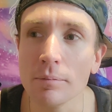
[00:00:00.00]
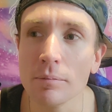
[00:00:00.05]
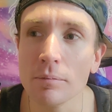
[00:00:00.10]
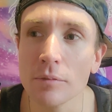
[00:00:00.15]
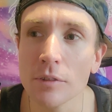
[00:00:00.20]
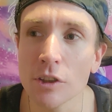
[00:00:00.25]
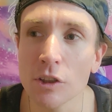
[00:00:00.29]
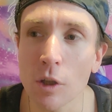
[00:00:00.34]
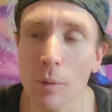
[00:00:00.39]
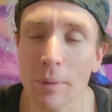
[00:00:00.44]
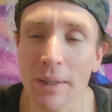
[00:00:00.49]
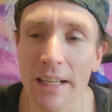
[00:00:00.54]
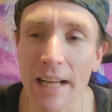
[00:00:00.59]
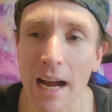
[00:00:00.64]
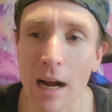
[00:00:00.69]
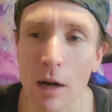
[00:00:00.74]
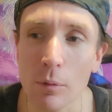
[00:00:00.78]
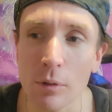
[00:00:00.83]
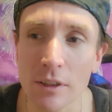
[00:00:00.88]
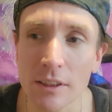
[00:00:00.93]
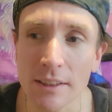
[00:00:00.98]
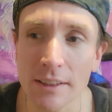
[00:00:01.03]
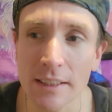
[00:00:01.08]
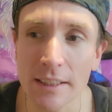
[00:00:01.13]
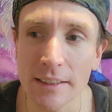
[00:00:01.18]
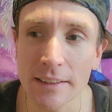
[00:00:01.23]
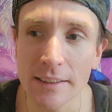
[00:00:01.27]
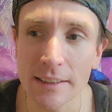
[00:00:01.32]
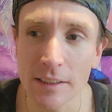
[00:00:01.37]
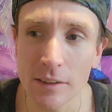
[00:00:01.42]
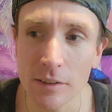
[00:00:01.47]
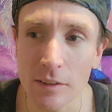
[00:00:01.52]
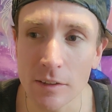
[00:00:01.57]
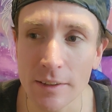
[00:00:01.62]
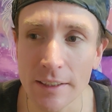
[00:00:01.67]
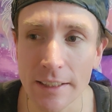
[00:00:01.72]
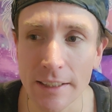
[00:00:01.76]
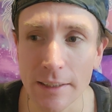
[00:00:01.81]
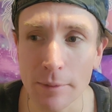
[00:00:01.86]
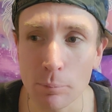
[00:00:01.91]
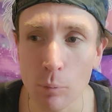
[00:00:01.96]
so many hours until
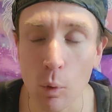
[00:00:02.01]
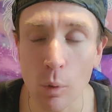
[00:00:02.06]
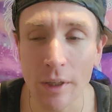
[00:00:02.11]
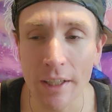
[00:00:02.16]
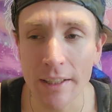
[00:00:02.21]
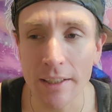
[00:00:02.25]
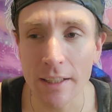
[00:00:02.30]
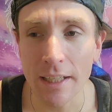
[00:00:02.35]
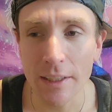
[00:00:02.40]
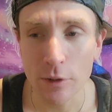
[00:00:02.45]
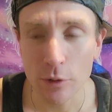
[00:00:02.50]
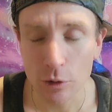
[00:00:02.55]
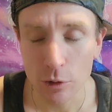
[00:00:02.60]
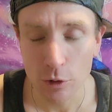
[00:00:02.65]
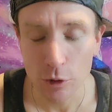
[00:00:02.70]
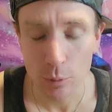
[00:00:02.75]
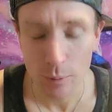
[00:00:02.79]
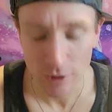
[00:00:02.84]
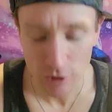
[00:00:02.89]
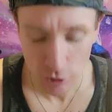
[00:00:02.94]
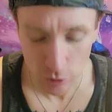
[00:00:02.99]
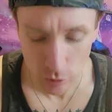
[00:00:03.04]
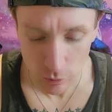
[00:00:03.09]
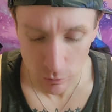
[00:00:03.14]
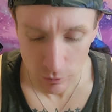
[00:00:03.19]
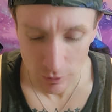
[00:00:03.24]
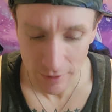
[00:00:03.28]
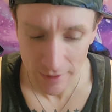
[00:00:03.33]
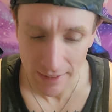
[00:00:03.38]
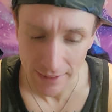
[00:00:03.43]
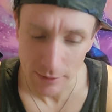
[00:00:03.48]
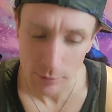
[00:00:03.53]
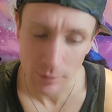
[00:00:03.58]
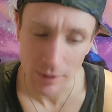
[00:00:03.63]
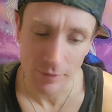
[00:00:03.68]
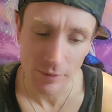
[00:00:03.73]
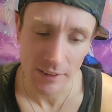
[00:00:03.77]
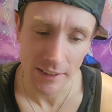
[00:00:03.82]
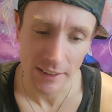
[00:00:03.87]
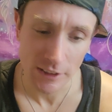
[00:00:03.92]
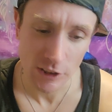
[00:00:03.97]
the morning night crew switched over, and that's when
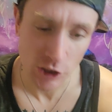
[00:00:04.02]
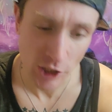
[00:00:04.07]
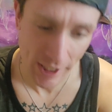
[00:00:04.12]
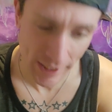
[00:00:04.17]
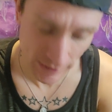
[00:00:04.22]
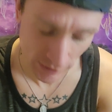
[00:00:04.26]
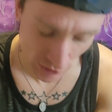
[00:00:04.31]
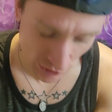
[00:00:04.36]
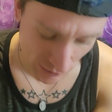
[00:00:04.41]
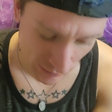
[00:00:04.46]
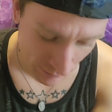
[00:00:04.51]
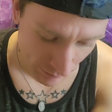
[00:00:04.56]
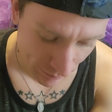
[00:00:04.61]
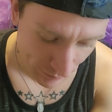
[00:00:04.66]
everything changed.